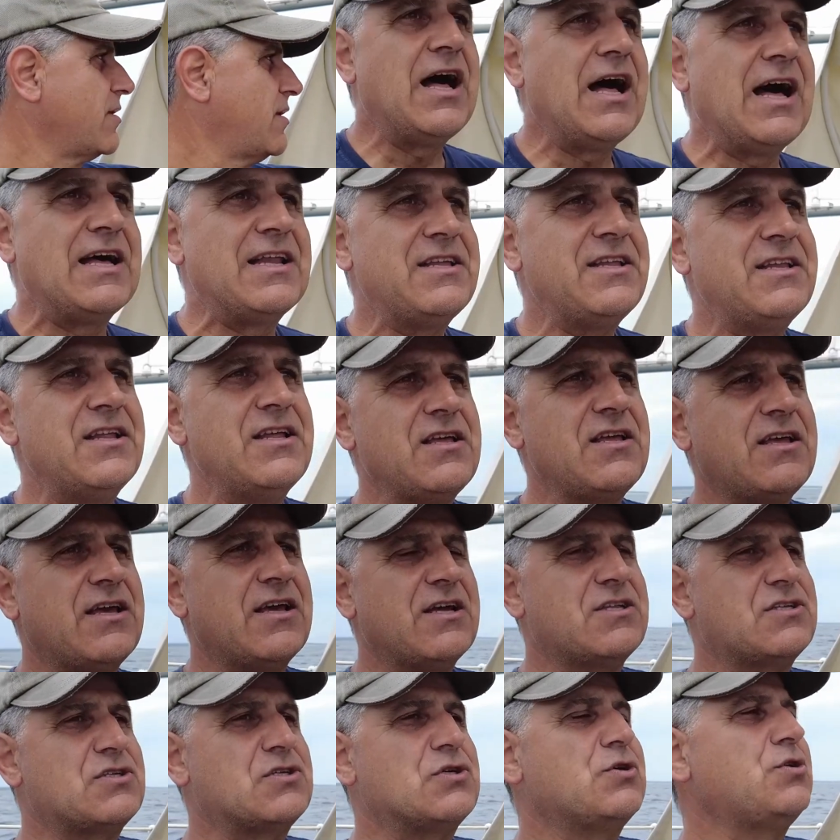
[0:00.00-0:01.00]
I didn't
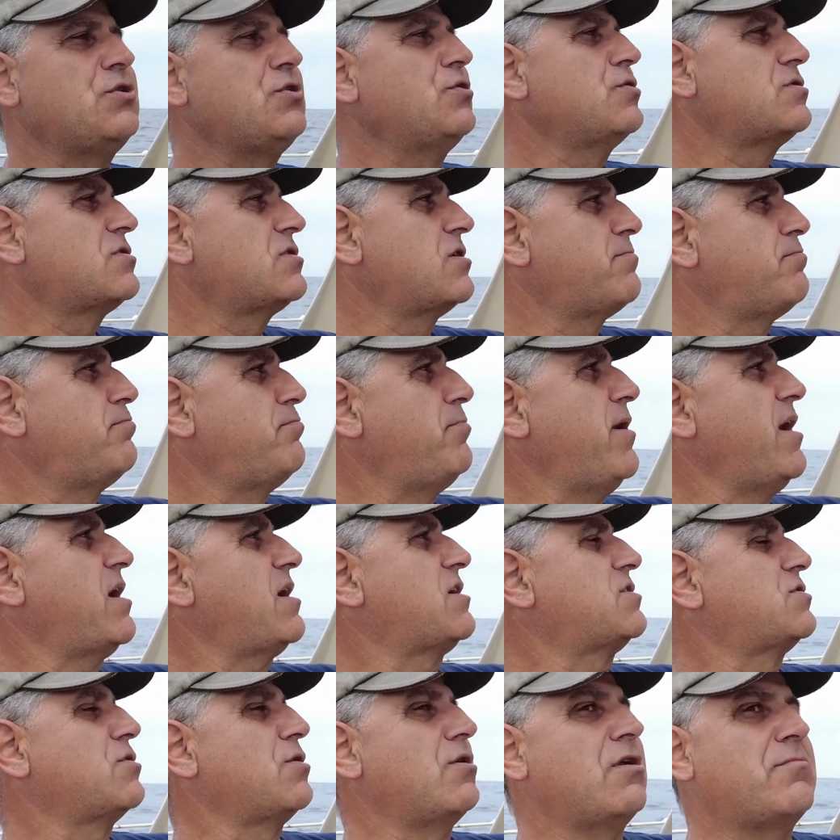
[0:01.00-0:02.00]
get to use the big
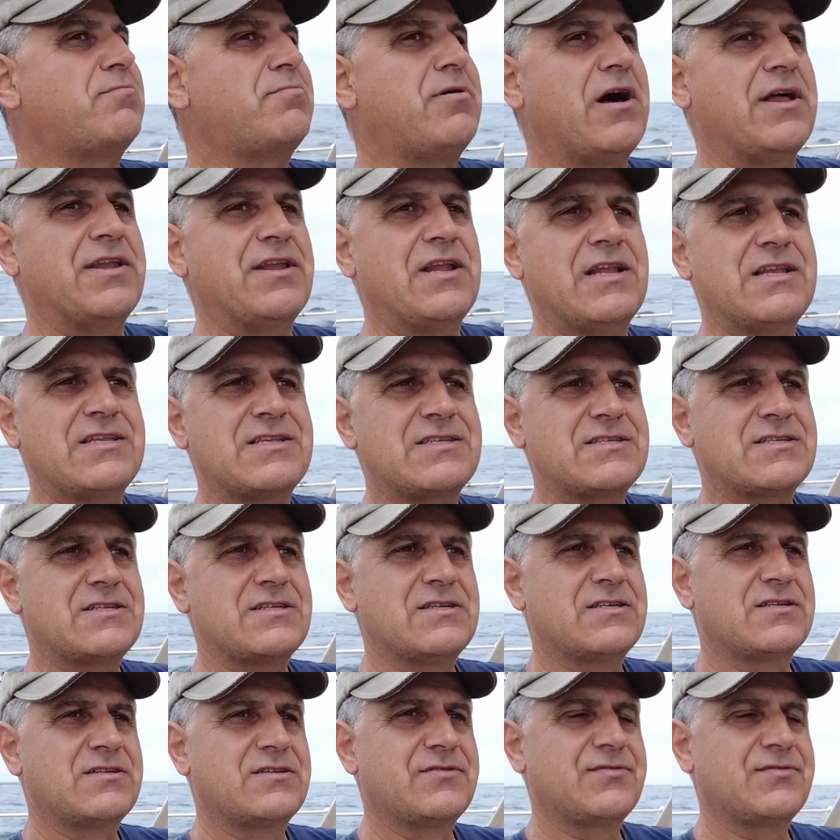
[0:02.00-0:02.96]
solar panels